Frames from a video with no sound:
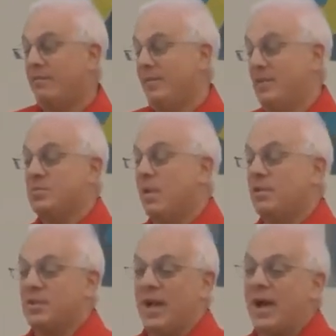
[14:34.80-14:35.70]
this
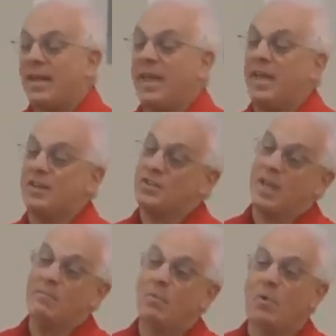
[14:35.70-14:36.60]
Mother's Day, I can't
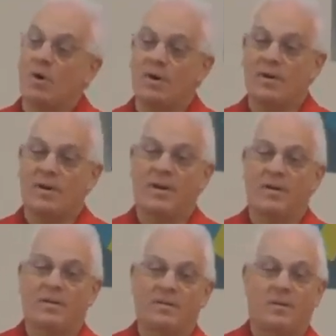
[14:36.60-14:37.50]
say more
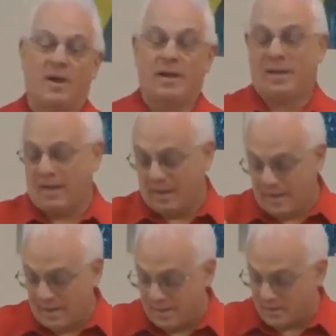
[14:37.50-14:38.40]
I, I,
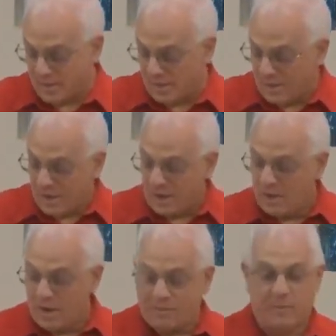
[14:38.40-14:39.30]
I can't say
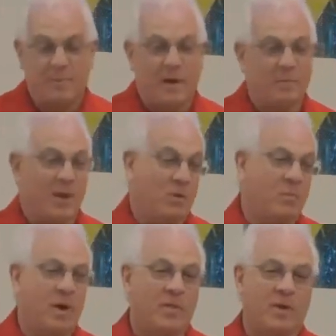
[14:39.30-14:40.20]
enough about my
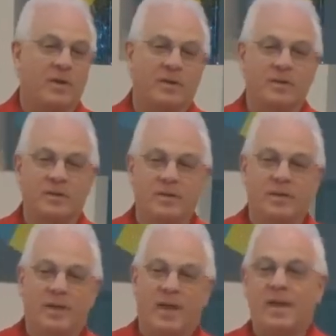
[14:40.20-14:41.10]
own mother
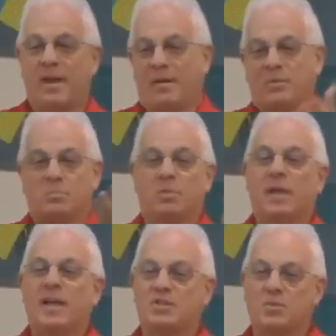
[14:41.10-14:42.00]
and I was
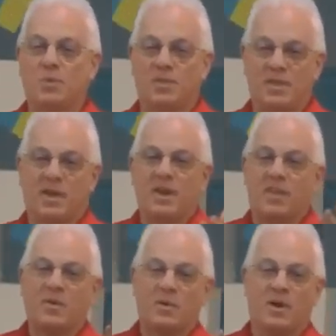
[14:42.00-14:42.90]
blessed with
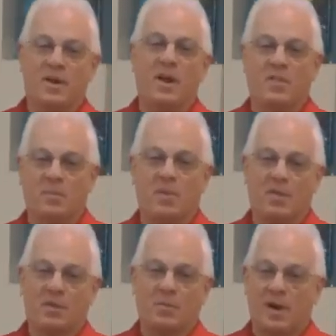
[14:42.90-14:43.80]
another, another
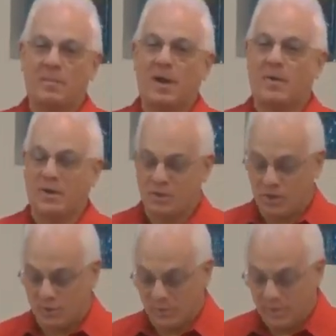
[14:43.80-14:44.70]
mother when I married
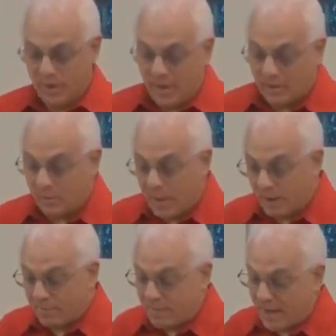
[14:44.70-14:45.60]
Joan. As a
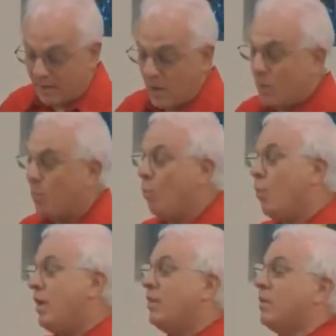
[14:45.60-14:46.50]
matter of fact,
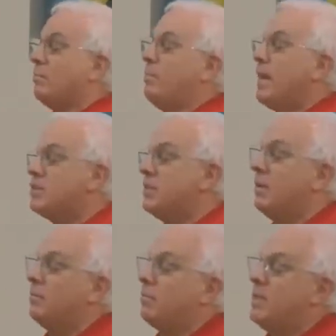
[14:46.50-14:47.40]
one of the
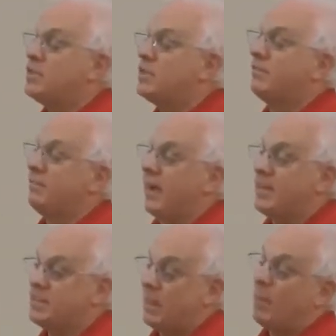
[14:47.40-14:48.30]
best pieces of
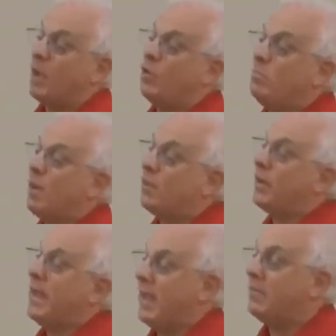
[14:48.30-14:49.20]
advice that my own mother
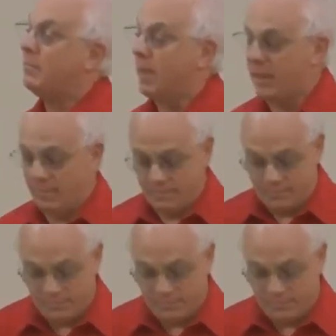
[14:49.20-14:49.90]
gave me